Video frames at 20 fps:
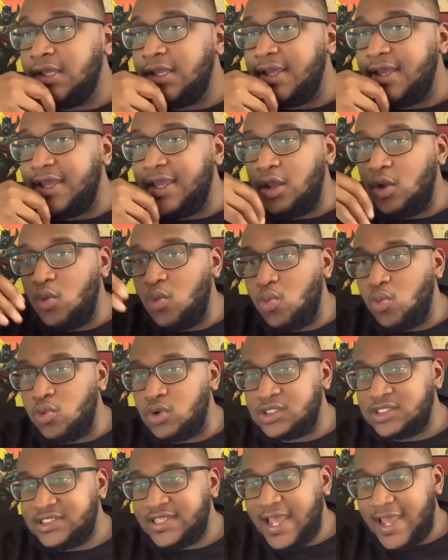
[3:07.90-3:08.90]
And
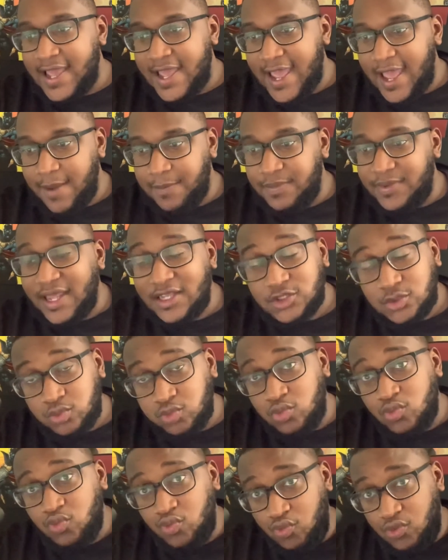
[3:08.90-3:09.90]
once that happens, that's
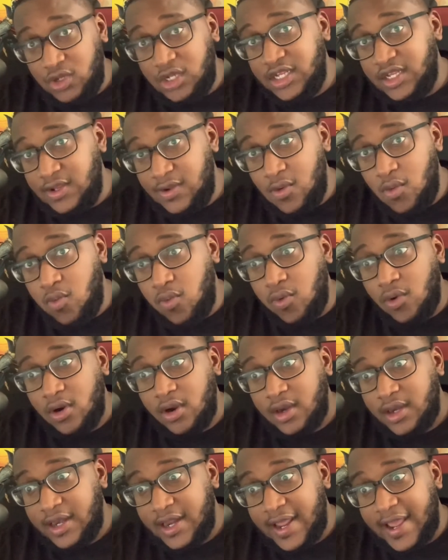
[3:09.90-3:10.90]
really where
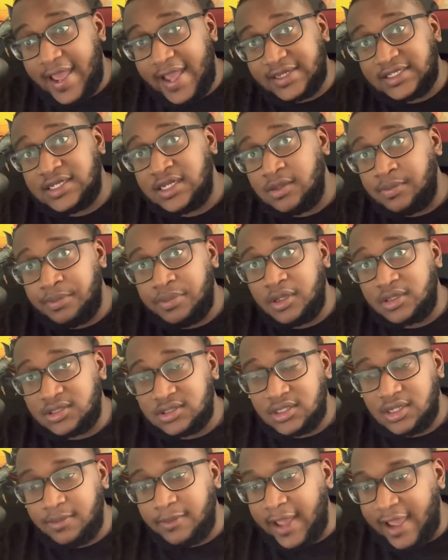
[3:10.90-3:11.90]
it actually
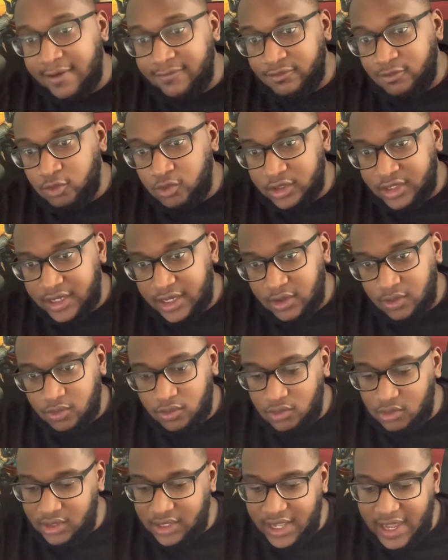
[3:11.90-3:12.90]
picks up, when
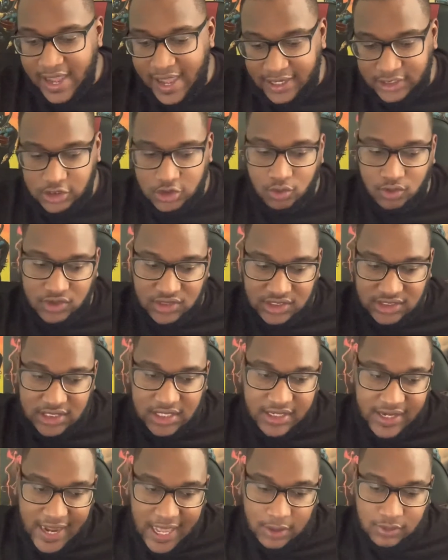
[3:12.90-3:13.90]
that actual
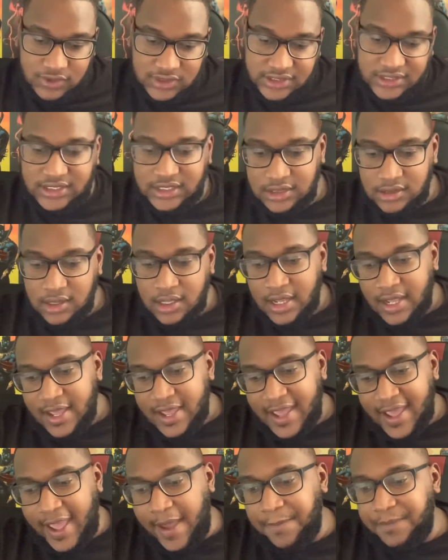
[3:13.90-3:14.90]
sundown scene
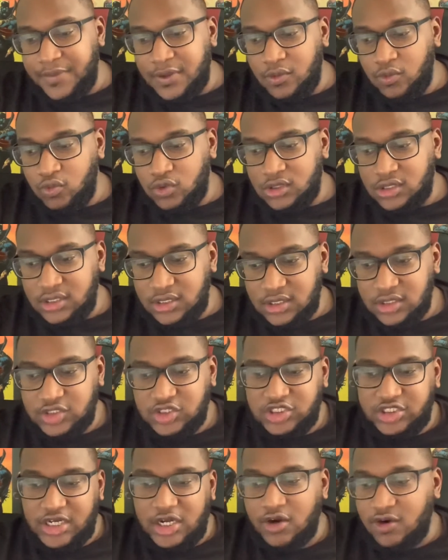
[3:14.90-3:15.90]
happened with the
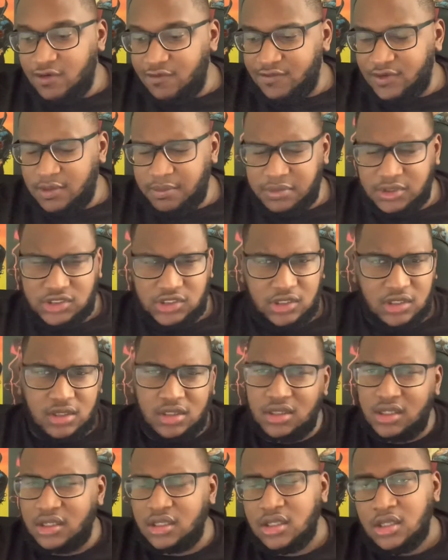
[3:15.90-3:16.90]
sheriff and a bunch of other